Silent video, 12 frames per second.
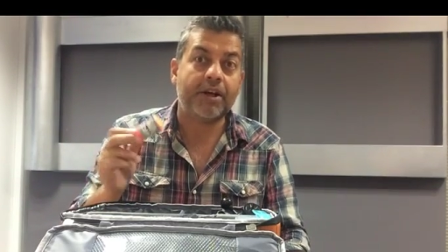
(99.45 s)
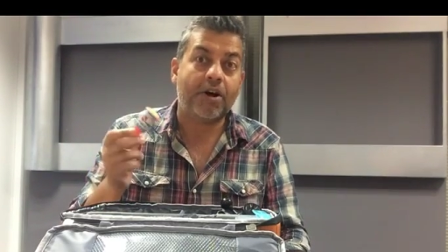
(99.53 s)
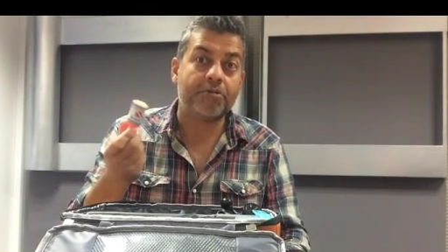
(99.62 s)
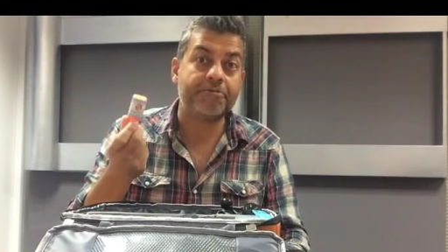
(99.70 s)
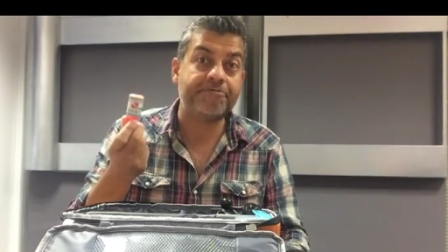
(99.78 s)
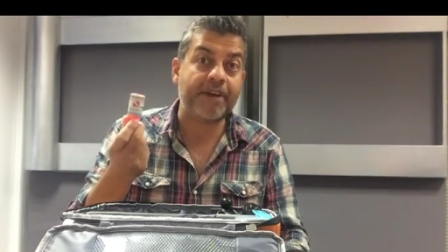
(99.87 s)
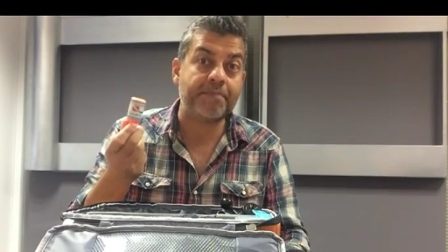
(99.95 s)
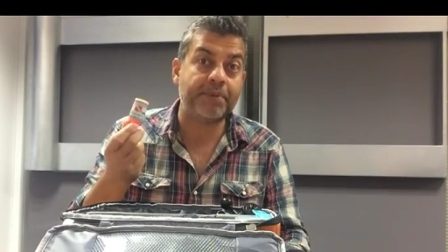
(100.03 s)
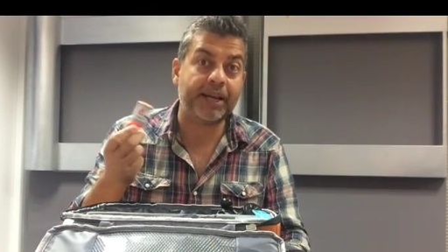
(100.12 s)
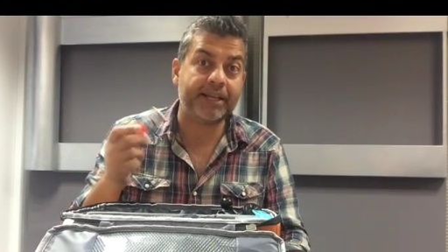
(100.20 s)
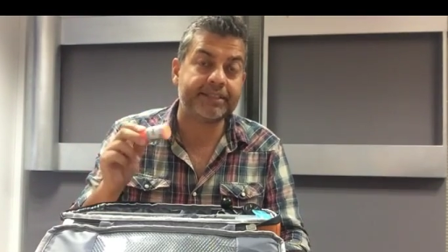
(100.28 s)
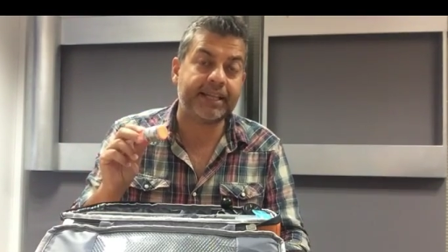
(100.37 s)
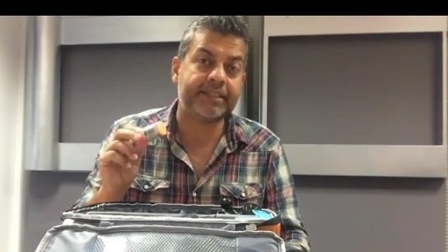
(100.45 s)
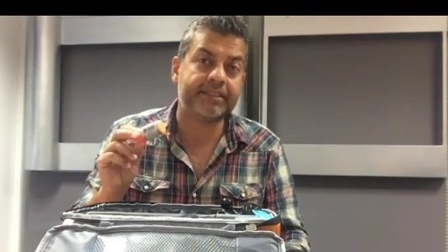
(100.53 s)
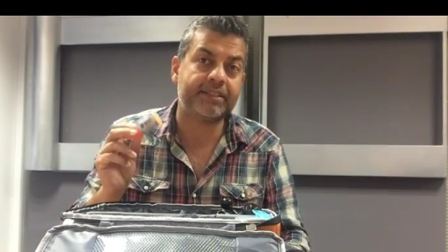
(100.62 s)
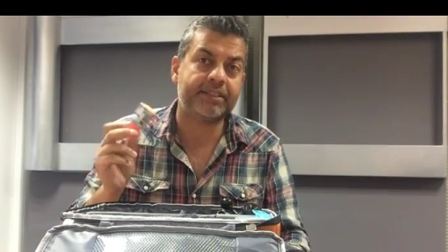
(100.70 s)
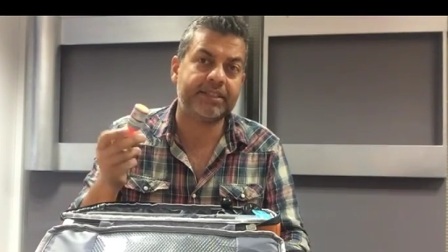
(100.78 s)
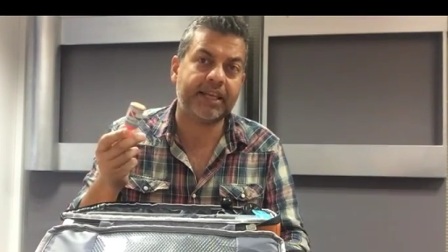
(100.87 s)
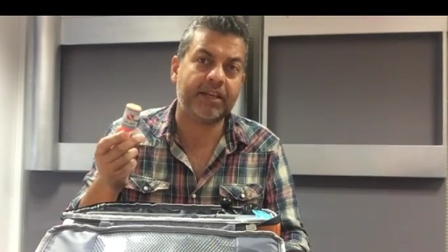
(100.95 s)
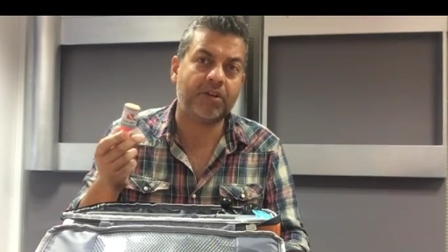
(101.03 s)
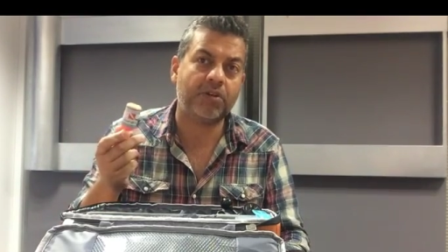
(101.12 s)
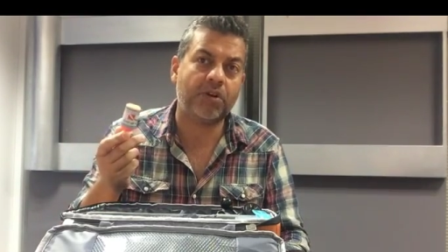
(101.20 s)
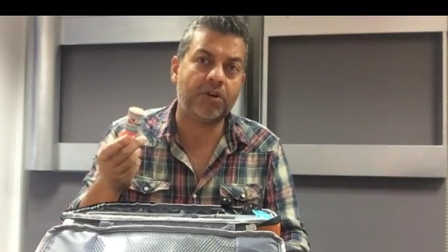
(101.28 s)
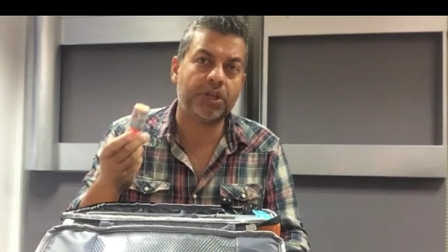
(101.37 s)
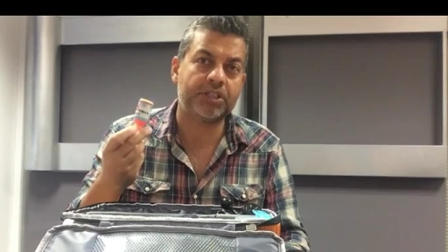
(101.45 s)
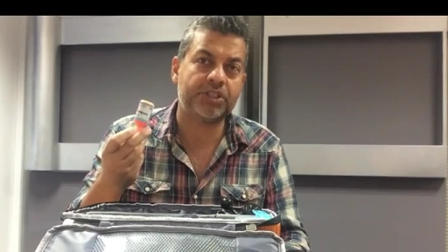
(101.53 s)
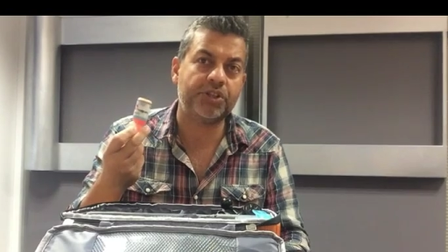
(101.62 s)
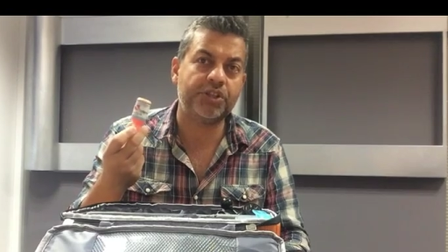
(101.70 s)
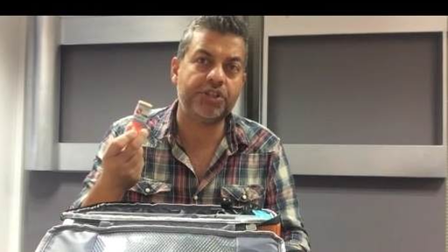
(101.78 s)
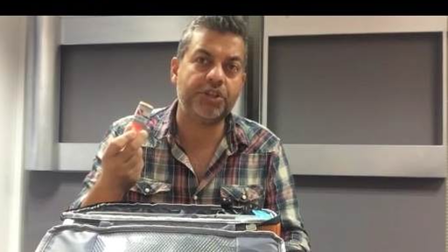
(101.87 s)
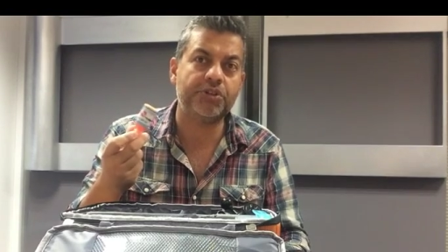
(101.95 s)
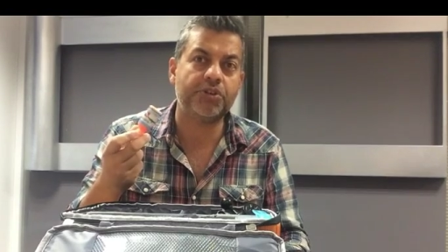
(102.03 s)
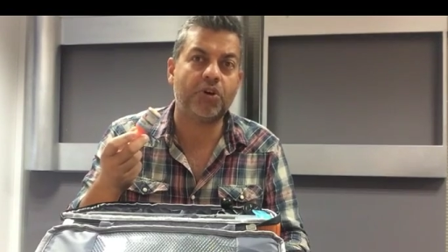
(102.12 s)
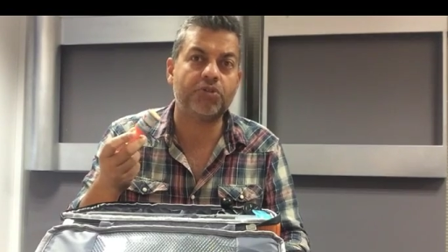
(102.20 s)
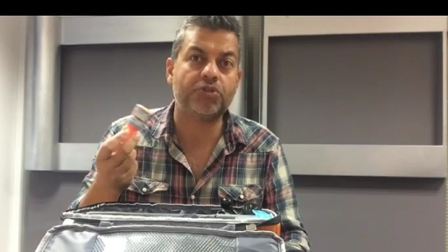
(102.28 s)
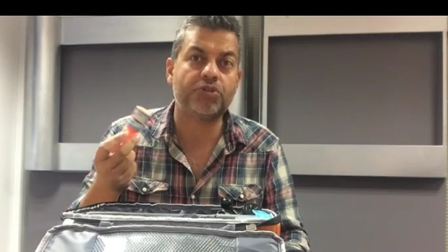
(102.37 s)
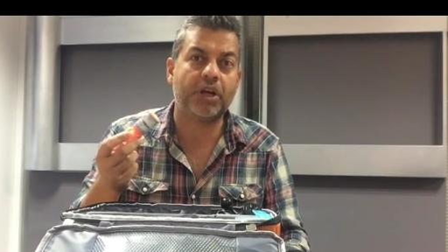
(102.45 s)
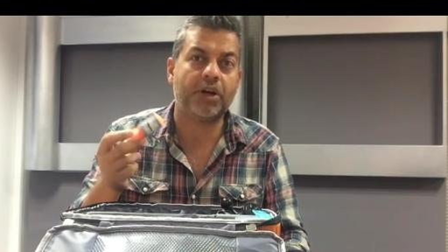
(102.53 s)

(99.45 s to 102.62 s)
On fabric, it tends to stay a lot longer, so you can use it on